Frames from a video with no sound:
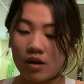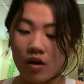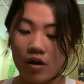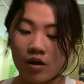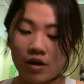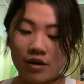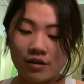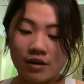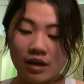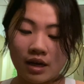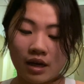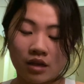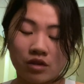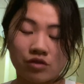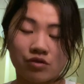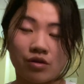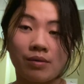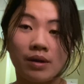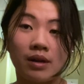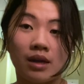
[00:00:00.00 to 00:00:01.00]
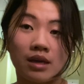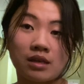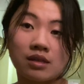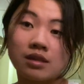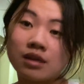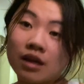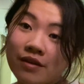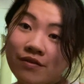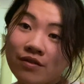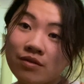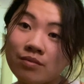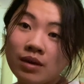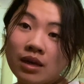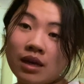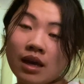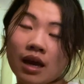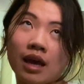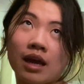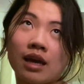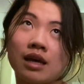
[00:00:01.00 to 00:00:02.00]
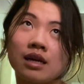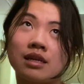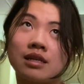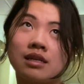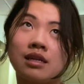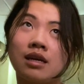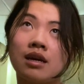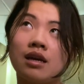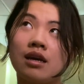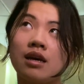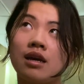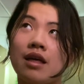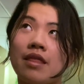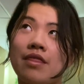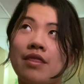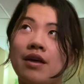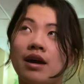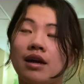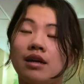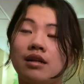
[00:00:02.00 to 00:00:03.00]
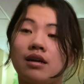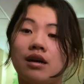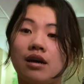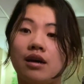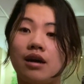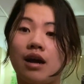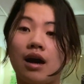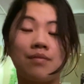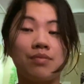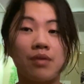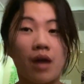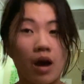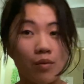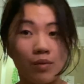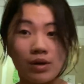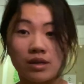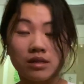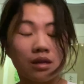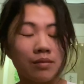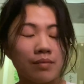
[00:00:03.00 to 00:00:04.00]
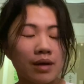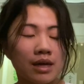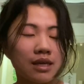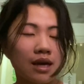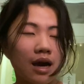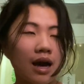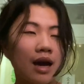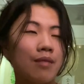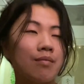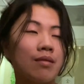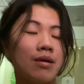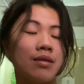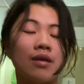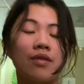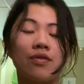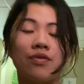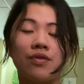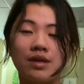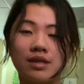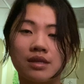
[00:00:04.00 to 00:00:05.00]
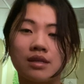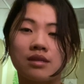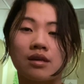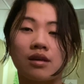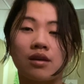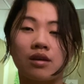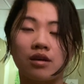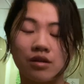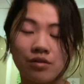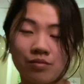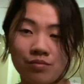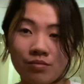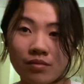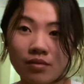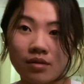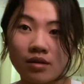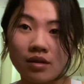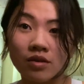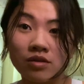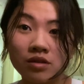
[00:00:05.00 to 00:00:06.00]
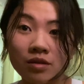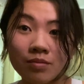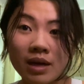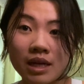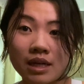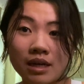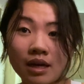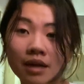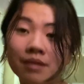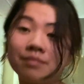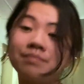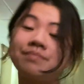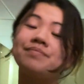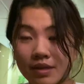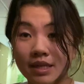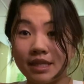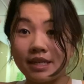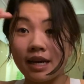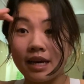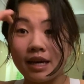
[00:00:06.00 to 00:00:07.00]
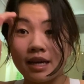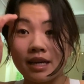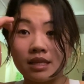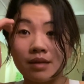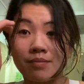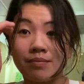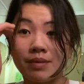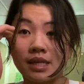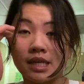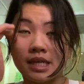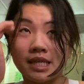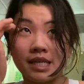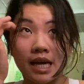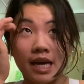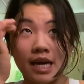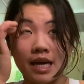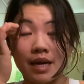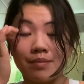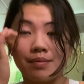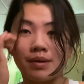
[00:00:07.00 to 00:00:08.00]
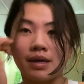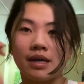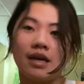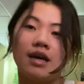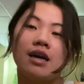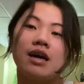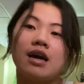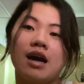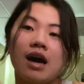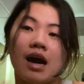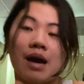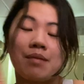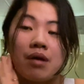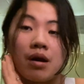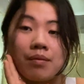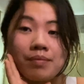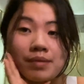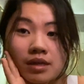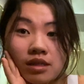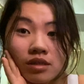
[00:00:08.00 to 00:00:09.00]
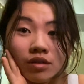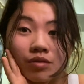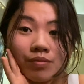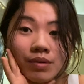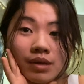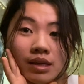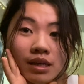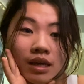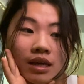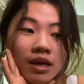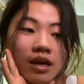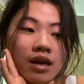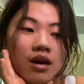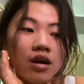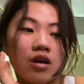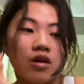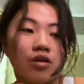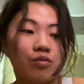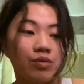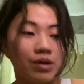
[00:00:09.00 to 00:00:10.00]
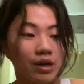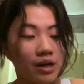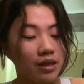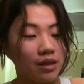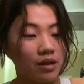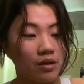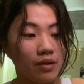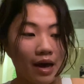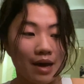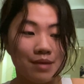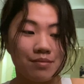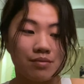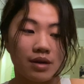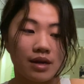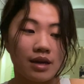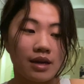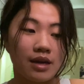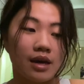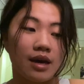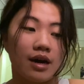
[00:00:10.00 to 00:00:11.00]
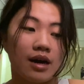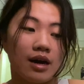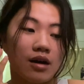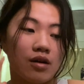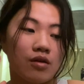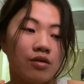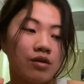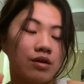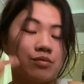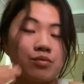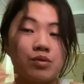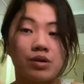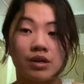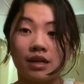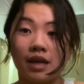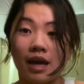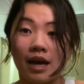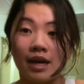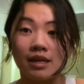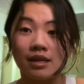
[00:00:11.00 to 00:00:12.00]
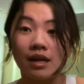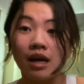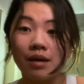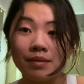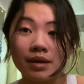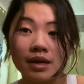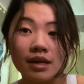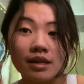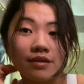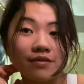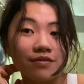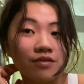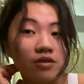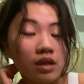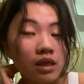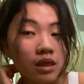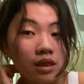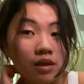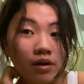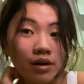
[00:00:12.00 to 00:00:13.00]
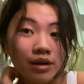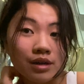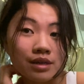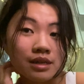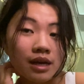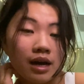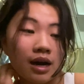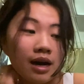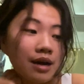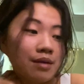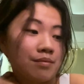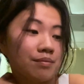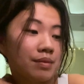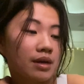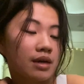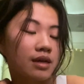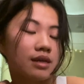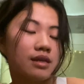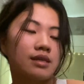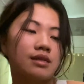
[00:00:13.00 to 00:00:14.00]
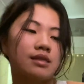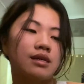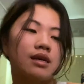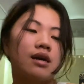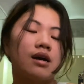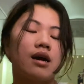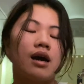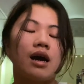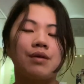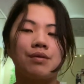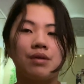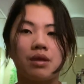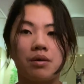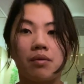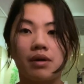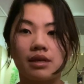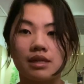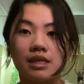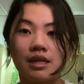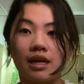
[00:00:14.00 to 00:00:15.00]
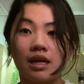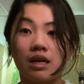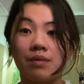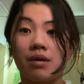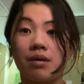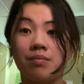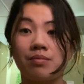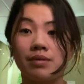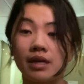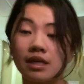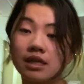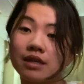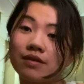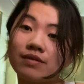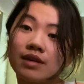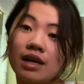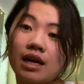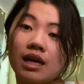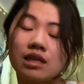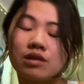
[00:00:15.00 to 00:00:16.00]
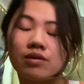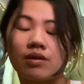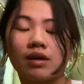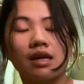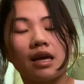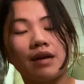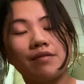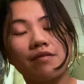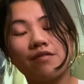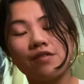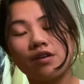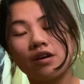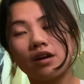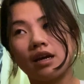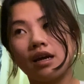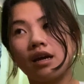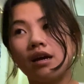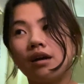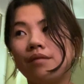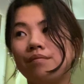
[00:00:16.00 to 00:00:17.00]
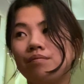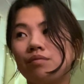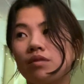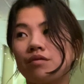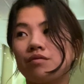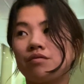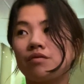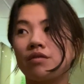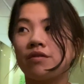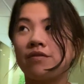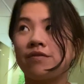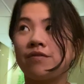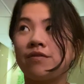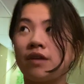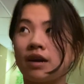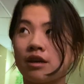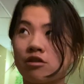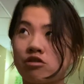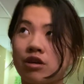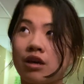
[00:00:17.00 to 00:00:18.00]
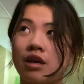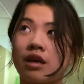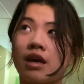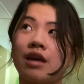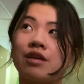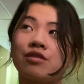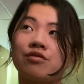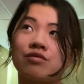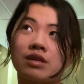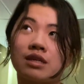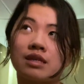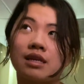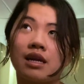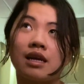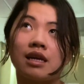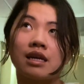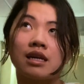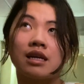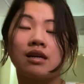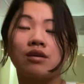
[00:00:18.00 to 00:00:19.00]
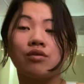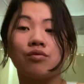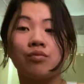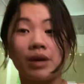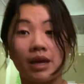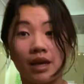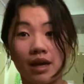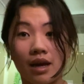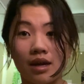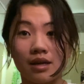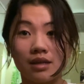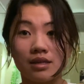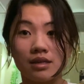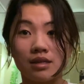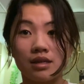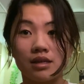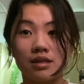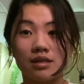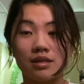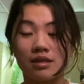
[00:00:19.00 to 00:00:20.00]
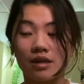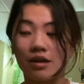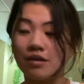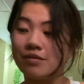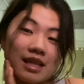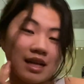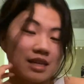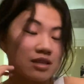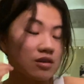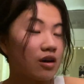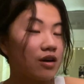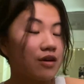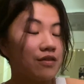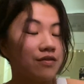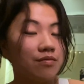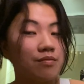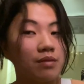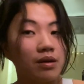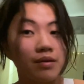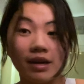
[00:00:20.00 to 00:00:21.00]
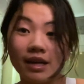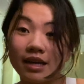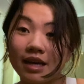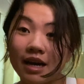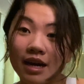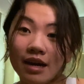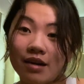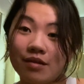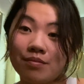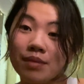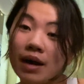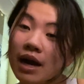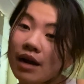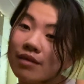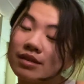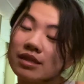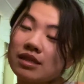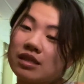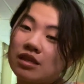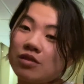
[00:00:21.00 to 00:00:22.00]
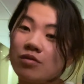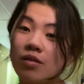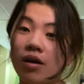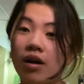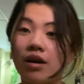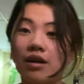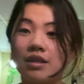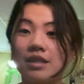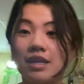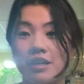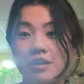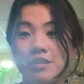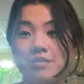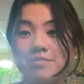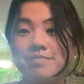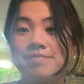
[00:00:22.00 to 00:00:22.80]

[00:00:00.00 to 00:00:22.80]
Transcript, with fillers: are extremely necessary for me and that I'm not wasting my time and that this is a good use of my time. Today is a busy day, but I'm hoping to really work in the library or work at Nummit for a long time because I really want today to be a productive day so I can have a very refreshing and resetting weekend. So that's all for me right now, but I will see you all later.